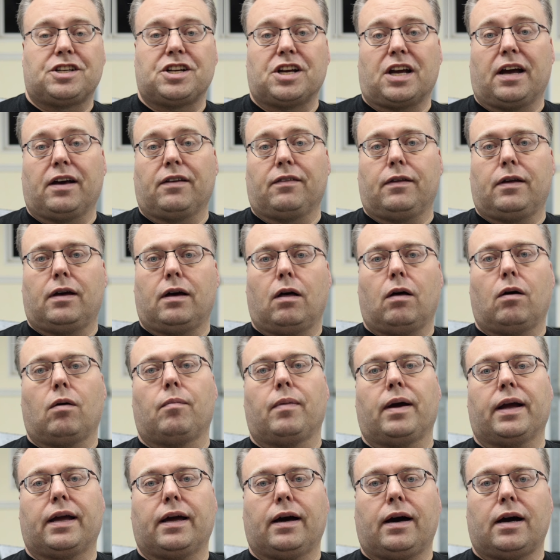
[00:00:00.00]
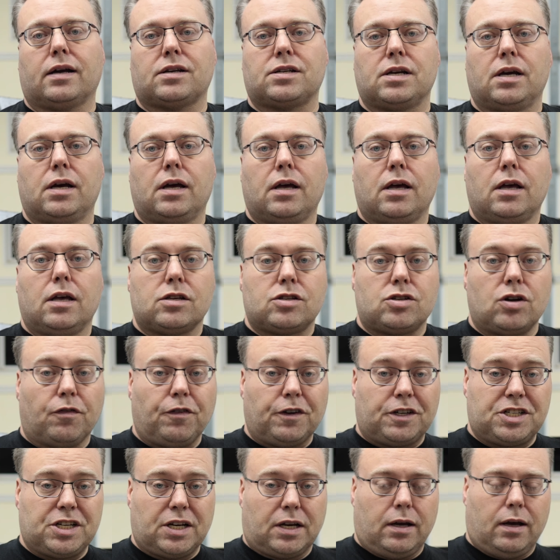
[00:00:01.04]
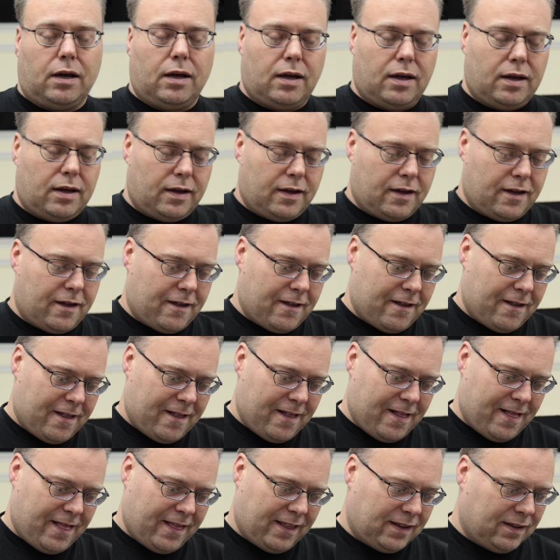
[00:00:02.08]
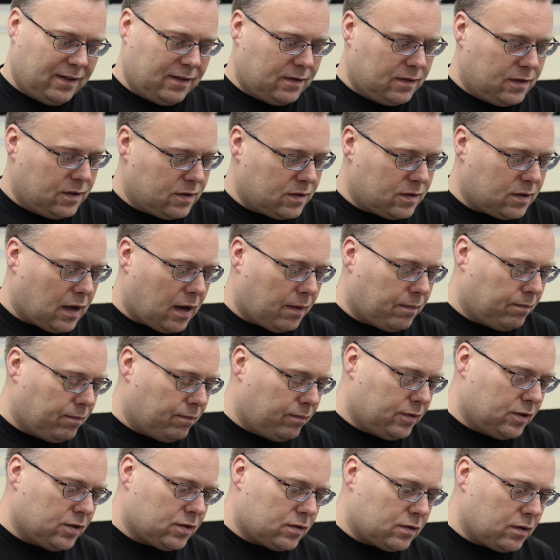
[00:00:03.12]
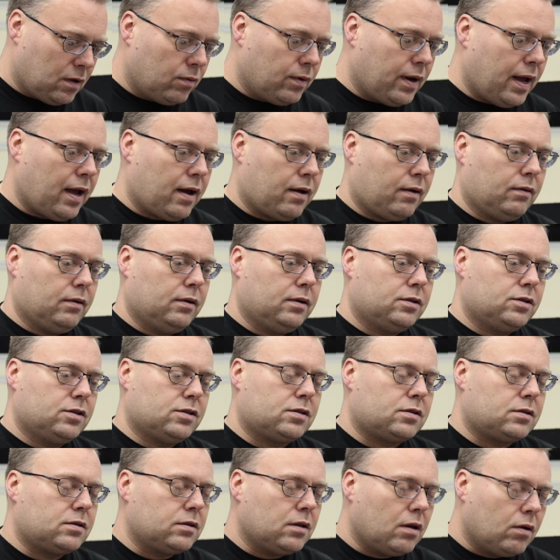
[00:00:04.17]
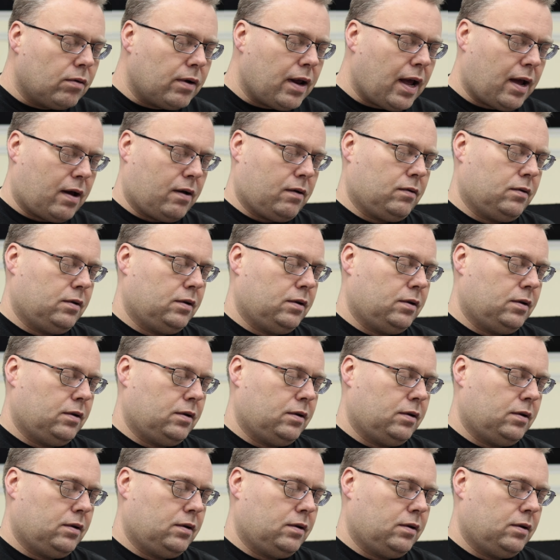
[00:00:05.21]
out. Oh my gosh. So don't forget. Just stop. Just slow down. Just slow down.